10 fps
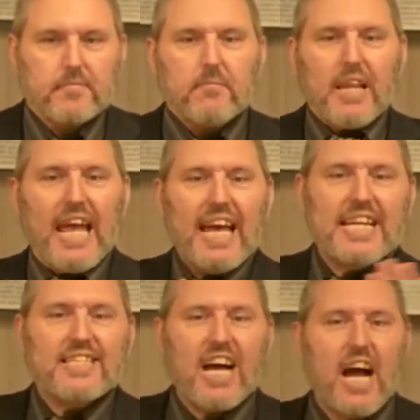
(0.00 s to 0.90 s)

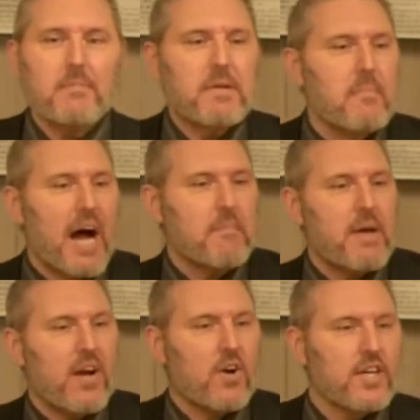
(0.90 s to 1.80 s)
Anytime in my
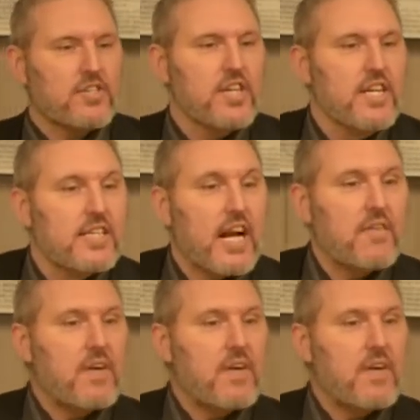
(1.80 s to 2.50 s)
marriage that I've